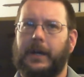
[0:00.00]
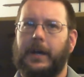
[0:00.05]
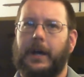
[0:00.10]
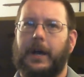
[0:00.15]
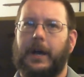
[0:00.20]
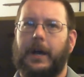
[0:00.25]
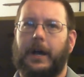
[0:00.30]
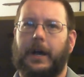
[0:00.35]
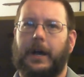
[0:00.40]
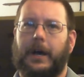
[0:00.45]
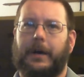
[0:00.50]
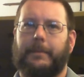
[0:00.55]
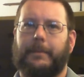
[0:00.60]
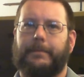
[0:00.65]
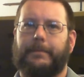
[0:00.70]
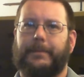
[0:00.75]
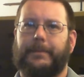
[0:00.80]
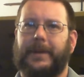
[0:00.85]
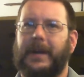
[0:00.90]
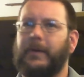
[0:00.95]

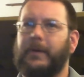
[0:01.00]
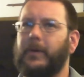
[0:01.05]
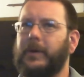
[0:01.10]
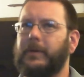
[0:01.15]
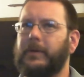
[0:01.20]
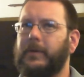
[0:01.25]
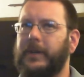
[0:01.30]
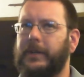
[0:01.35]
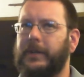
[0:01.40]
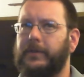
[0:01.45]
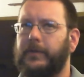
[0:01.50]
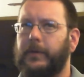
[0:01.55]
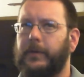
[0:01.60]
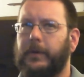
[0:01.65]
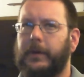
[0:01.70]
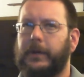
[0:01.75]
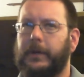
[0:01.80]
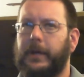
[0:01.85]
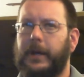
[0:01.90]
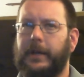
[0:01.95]
but I wouldn't reach
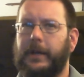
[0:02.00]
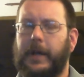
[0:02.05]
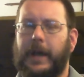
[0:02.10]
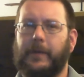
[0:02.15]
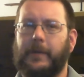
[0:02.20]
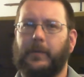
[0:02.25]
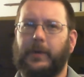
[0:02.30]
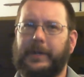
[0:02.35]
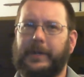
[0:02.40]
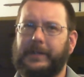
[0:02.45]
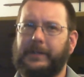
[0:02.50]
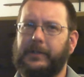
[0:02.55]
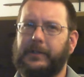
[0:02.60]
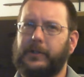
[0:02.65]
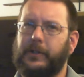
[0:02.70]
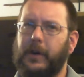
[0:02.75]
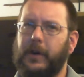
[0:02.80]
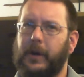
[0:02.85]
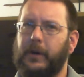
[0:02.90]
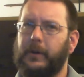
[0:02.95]
for it. I
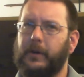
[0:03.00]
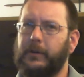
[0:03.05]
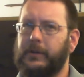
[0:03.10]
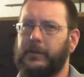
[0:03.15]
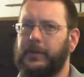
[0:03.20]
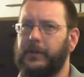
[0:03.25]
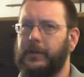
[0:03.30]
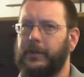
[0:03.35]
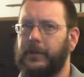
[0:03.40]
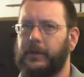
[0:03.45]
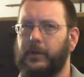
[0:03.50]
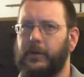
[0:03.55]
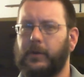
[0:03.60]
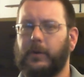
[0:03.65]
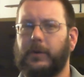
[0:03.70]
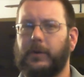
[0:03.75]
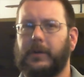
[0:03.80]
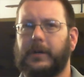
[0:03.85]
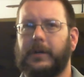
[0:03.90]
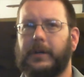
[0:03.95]
wouldn't go to the
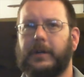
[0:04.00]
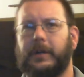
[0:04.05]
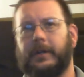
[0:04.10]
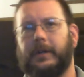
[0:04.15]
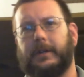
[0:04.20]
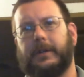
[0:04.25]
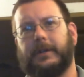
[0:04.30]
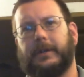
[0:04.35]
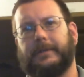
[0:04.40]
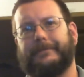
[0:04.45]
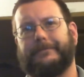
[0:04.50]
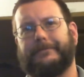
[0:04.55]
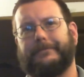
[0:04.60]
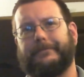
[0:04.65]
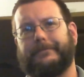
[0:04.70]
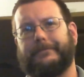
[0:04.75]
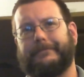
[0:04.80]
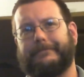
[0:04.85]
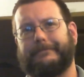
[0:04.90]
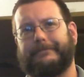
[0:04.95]
cooler
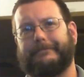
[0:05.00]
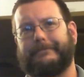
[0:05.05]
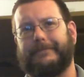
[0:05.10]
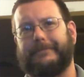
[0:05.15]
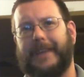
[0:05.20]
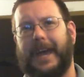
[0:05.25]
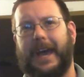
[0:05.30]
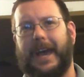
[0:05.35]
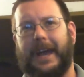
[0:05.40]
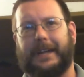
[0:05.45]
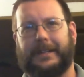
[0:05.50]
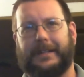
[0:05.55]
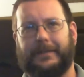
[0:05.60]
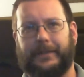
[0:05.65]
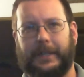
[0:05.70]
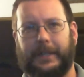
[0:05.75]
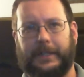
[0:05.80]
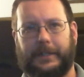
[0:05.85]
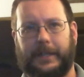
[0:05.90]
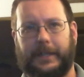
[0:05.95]

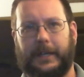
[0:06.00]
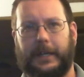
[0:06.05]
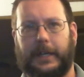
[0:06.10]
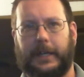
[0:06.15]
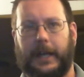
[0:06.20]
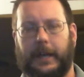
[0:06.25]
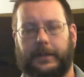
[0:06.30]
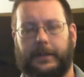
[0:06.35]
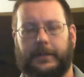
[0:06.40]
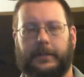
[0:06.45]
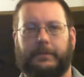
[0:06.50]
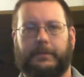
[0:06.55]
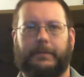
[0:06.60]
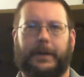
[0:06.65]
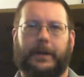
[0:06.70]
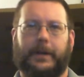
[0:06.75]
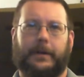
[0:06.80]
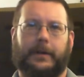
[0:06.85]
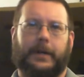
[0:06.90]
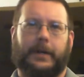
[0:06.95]
actively seeking out this
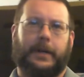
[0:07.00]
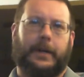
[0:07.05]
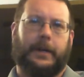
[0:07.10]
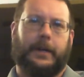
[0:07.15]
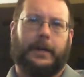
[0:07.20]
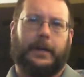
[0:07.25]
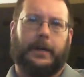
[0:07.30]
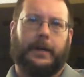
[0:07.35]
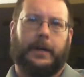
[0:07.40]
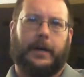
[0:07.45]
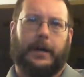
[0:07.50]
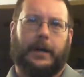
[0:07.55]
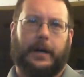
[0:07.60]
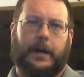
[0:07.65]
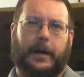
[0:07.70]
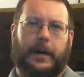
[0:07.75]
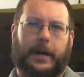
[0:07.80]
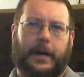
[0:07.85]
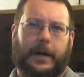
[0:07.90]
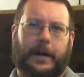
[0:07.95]
beer
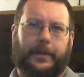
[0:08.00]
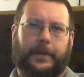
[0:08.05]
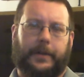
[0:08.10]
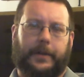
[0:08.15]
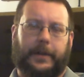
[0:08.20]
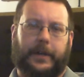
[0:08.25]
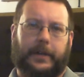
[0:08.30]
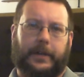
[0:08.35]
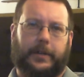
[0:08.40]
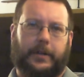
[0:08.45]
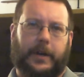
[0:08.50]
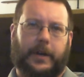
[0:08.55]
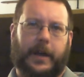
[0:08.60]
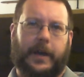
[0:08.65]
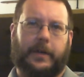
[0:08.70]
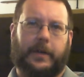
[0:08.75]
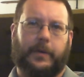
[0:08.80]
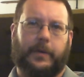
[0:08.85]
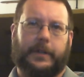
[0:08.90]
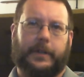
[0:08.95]
other than to try
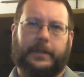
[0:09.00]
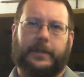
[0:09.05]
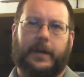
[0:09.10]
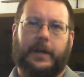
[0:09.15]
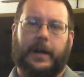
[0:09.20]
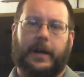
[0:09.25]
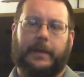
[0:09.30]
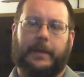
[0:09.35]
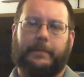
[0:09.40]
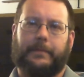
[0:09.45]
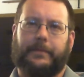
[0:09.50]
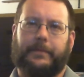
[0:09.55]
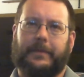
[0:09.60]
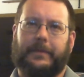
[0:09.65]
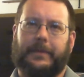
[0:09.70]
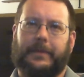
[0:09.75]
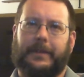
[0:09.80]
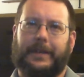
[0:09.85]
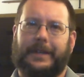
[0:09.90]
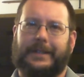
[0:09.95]
it one time.
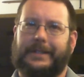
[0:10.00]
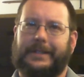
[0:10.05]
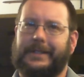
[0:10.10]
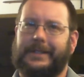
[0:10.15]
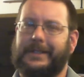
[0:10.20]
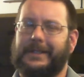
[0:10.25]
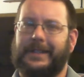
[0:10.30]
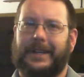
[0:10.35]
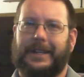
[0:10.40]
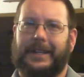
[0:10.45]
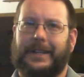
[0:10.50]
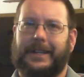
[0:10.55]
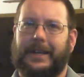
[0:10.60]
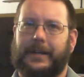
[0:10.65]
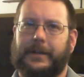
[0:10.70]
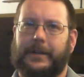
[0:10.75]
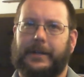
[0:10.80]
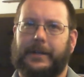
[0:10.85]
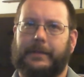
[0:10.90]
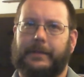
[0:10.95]
It's just not
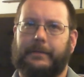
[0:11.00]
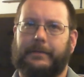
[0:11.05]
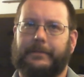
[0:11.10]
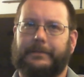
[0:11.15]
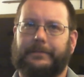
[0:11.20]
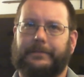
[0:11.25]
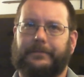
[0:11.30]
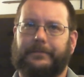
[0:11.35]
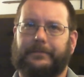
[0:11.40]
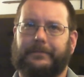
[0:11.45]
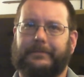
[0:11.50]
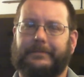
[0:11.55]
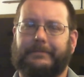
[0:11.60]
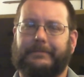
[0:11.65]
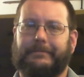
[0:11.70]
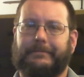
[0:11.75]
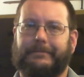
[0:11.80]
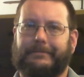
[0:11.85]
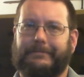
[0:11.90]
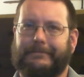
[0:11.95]
that good.
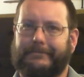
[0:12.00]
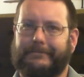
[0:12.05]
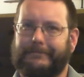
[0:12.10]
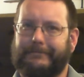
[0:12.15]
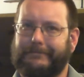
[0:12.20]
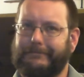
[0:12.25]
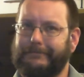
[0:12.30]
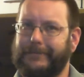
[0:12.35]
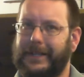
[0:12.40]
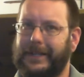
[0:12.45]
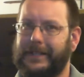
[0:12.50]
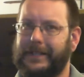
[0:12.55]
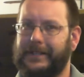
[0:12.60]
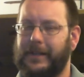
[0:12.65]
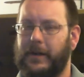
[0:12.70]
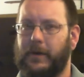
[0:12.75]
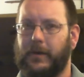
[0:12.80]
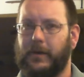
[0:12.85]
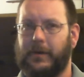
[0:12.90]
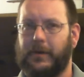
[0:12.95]
but it's
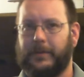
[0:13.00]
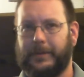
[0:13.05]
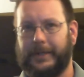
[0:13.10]
not horrible